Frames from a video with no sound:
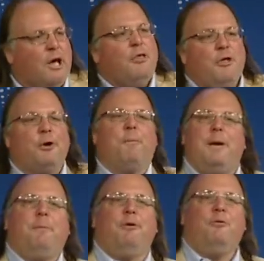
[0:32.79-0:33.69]
There are
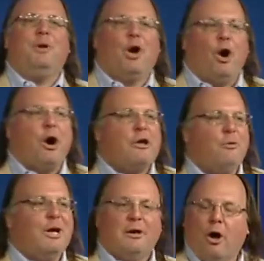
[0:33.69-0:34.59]
people who've been
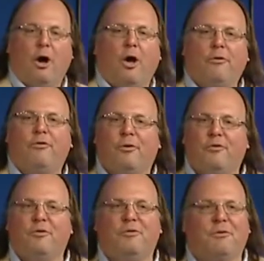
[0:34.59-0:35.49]
arguing all
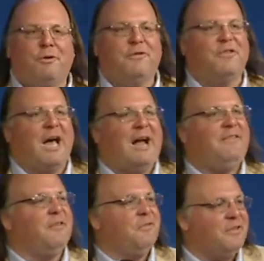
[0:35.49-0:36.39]
sorts of different
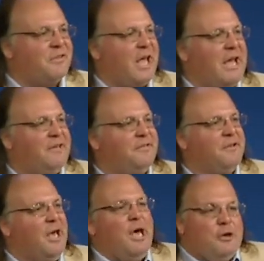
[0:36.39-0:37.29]
sides of this case.
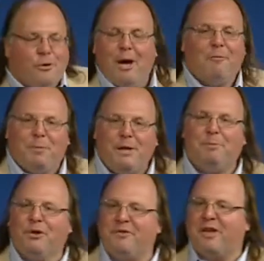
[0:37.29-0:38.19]
You have
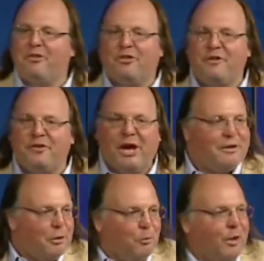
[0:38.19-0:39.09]
people essentially saying
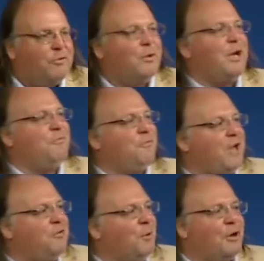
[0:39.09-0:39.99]
that once we have
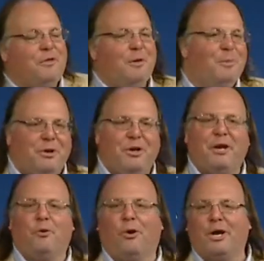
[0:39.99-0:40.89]
Facebook and the ability
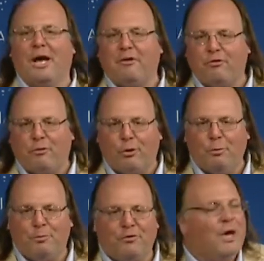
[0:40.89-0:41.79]
to organize
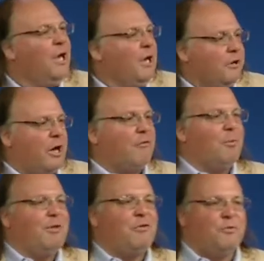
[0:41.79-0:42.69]
groups,
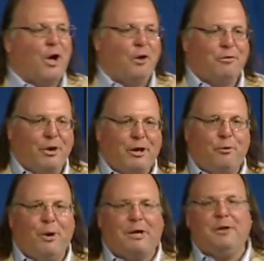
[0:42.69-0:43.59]
governments fall very
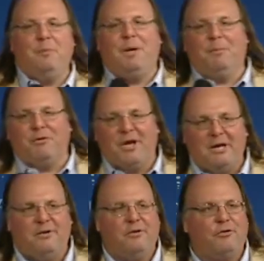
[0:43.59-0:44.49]
quickly, people take
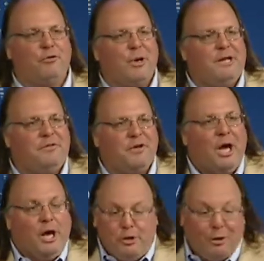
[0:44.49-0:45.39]
to the streets.
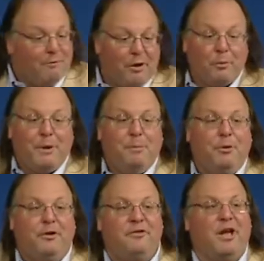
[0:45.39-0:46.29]
You have other
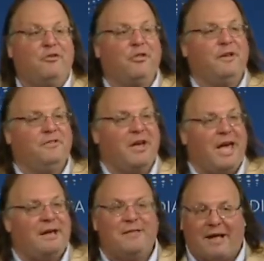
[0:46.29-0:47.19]
people essentially
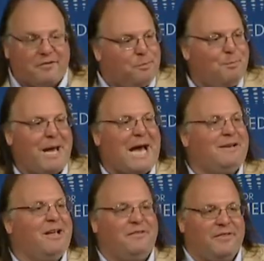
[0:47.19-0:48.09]
saying that's
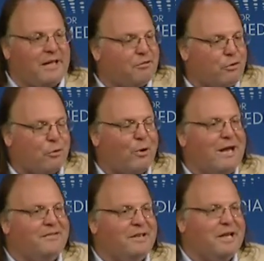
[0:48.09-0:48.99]
madness, that's
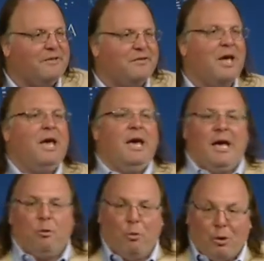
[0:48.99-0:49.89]
craziness.
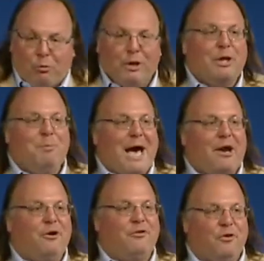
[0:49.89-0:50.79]
What really
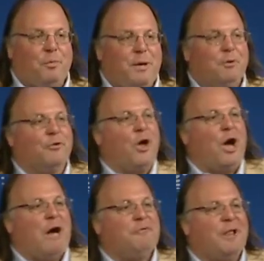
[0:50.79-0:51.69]
matters is people's
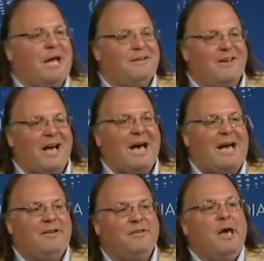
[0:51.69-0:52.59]
offline
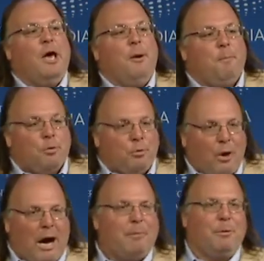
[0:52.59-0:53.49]
ties.
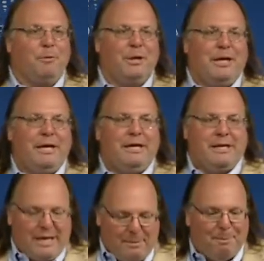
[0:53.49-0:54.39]
Probably,
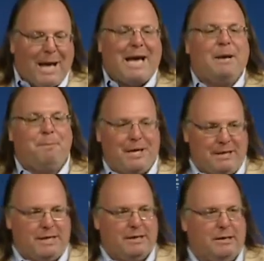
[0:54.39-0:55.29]
in my
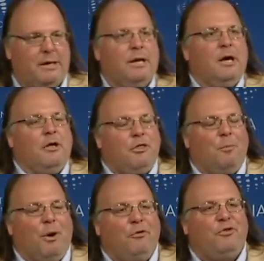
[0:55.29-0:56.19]
opinion, the
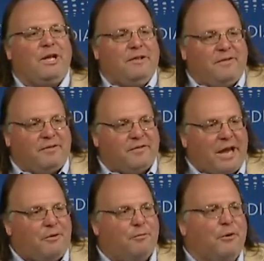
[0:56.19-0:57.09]
most
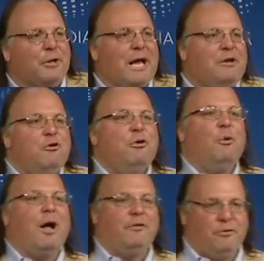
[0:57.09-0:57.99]
insightful and
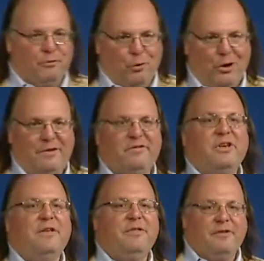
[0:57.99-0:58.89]
nuanced voice
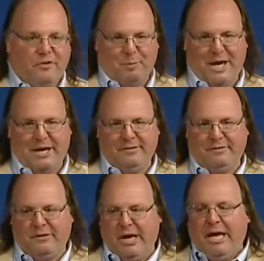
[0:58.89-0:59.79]
in this
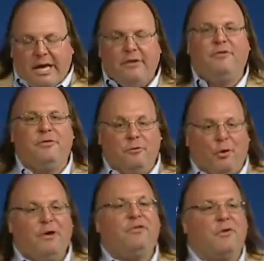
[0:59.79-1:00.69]
space is the
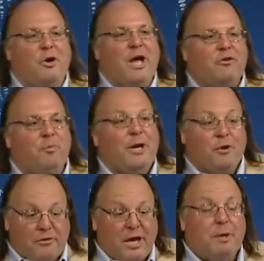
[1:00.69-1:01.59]
voice of our next speaker,
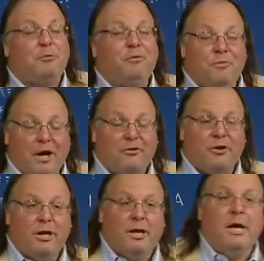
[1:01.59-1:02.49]
Zeynep Tufekçi.